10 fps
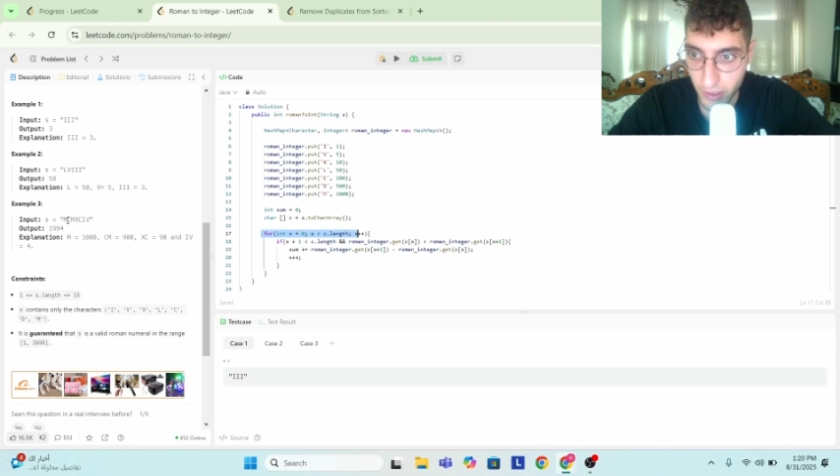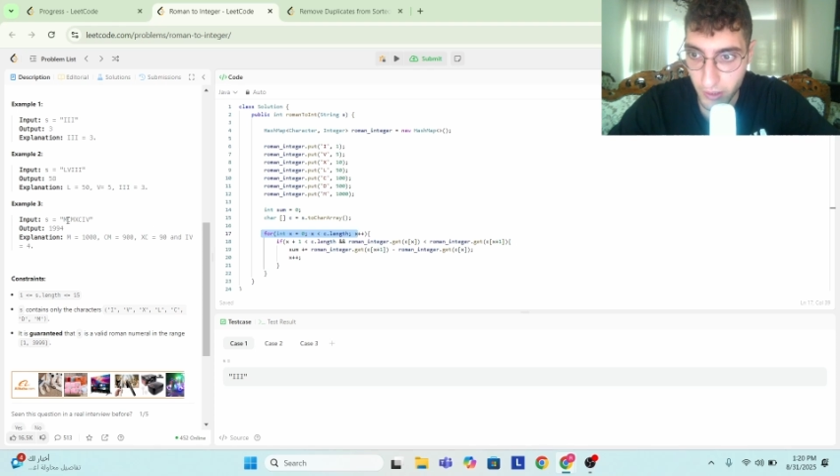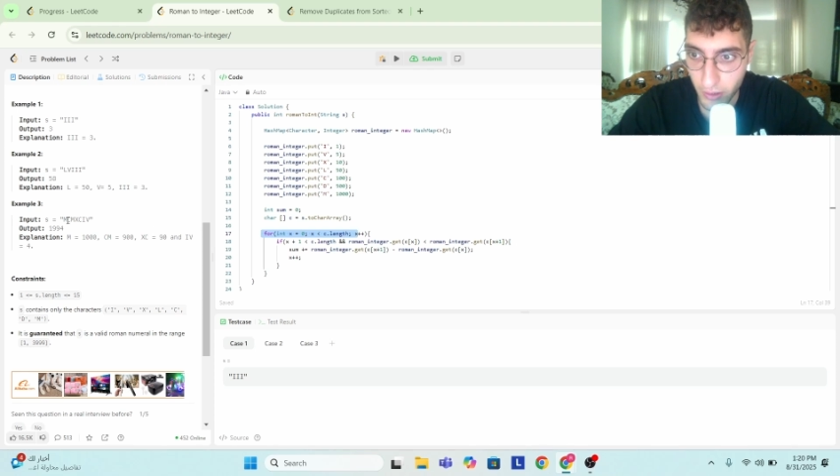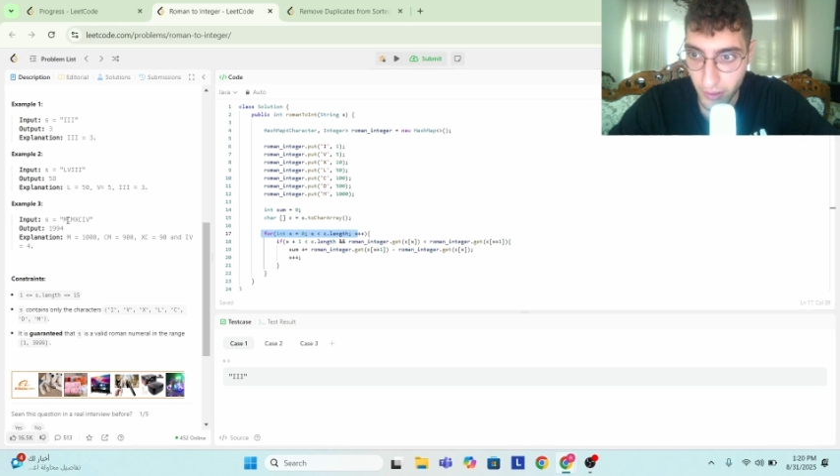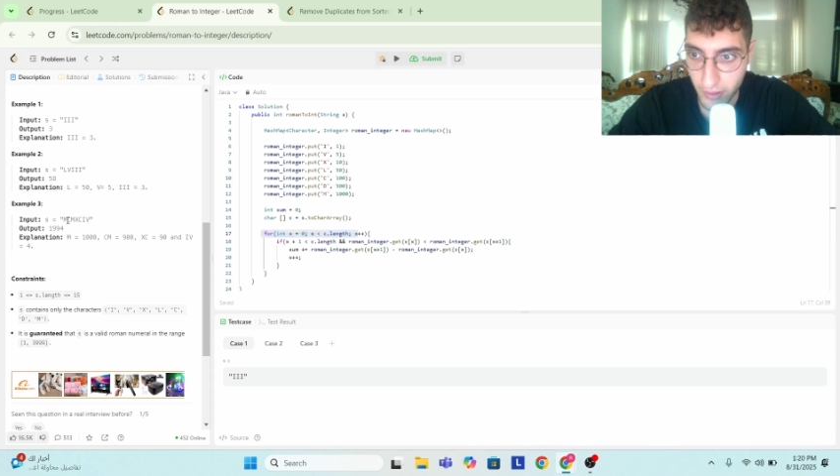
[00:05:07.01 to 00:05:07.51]

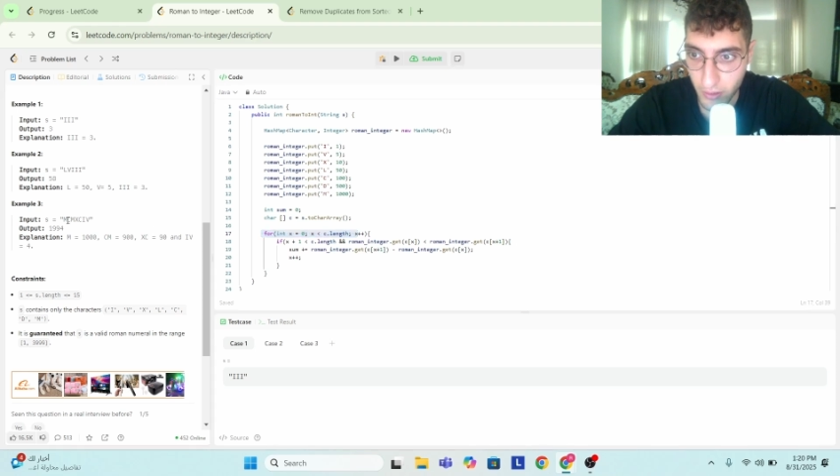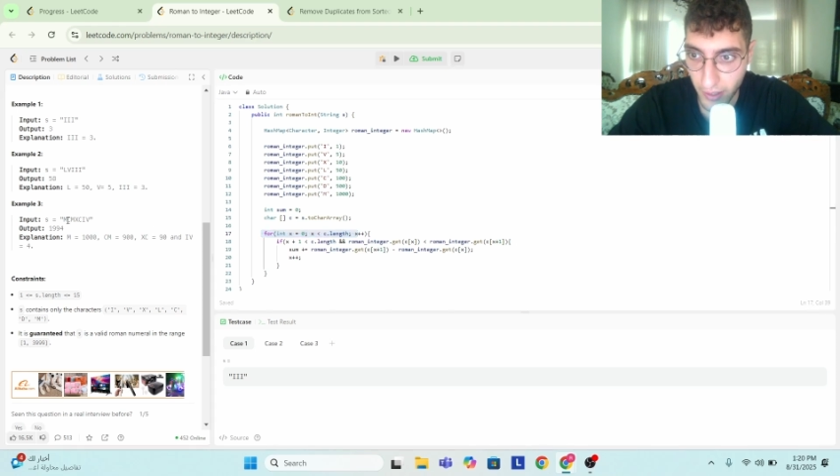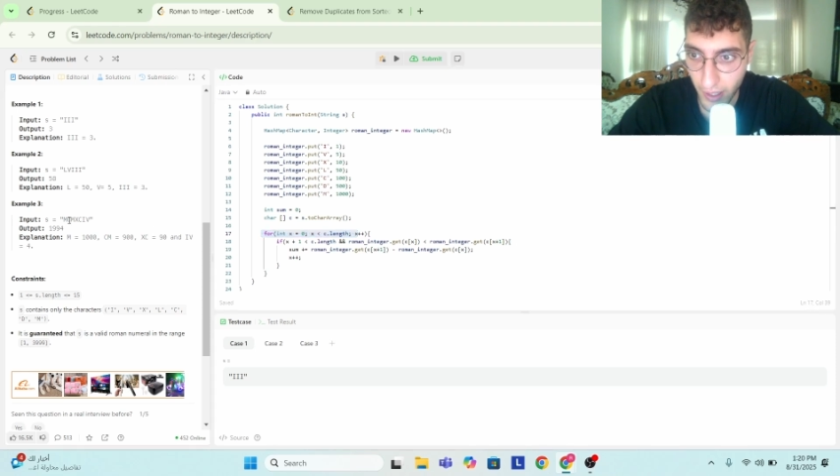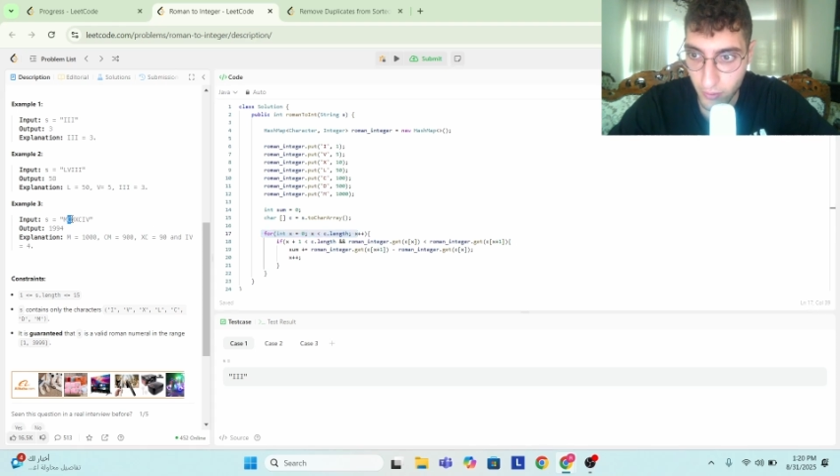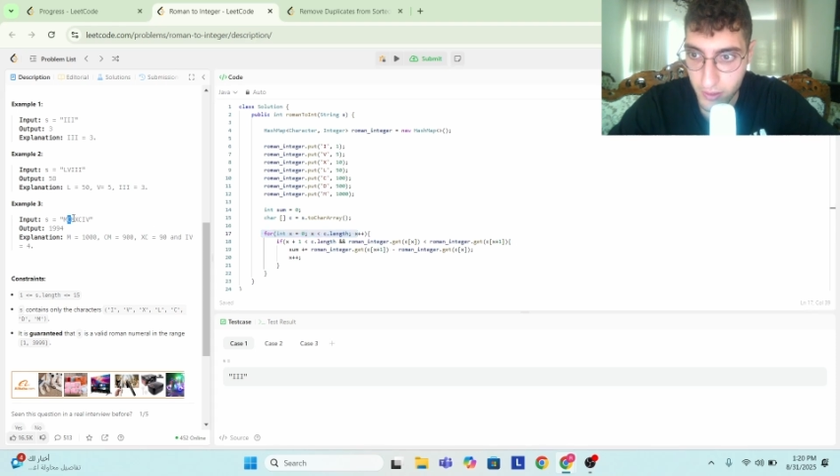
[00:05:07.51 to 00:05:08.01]
took into
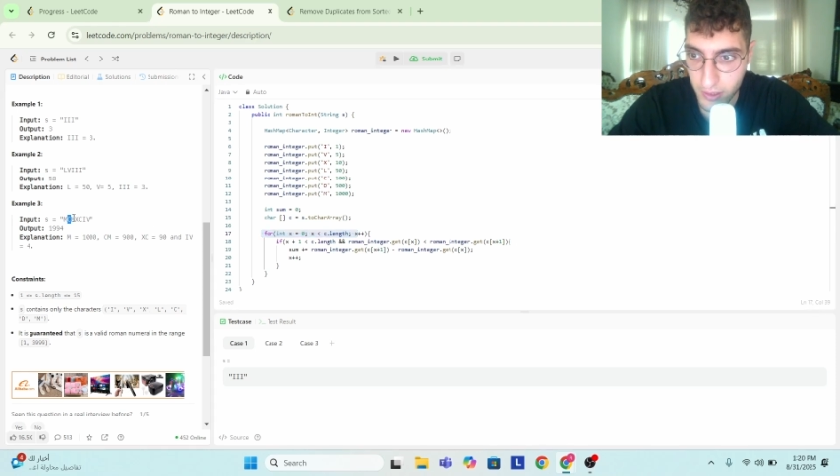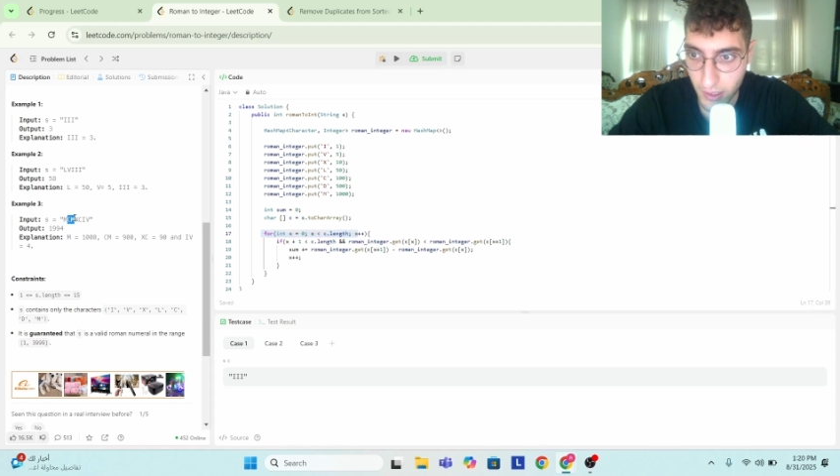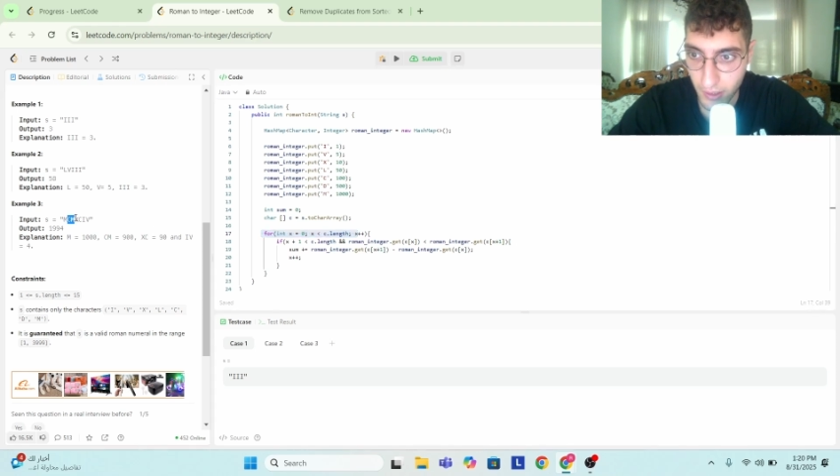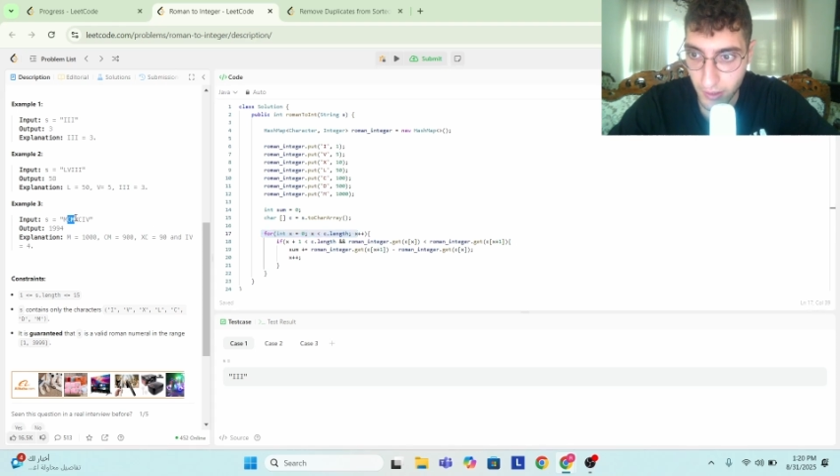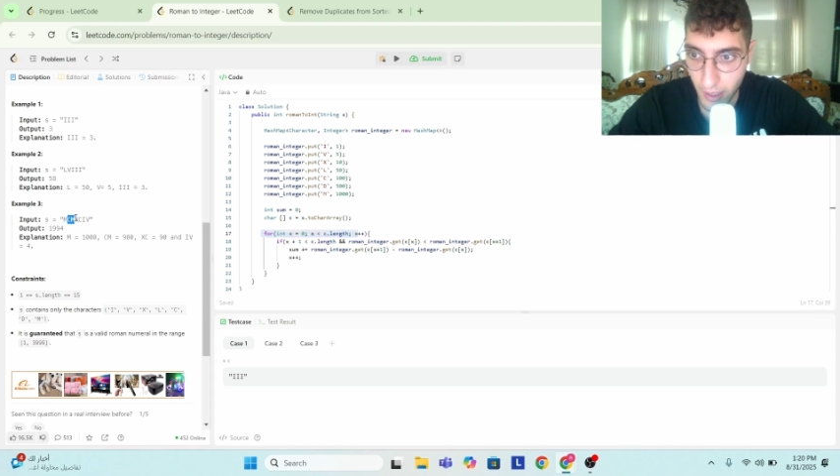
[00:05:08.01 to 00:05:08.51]
account c
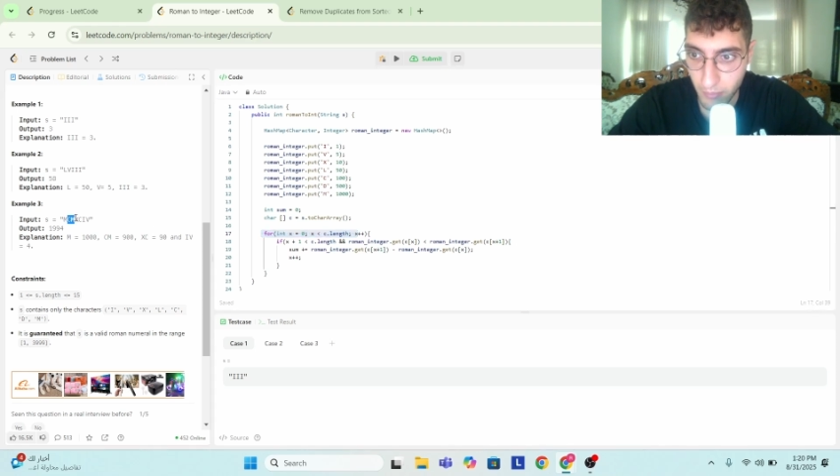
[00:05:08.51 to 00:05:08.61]
and m,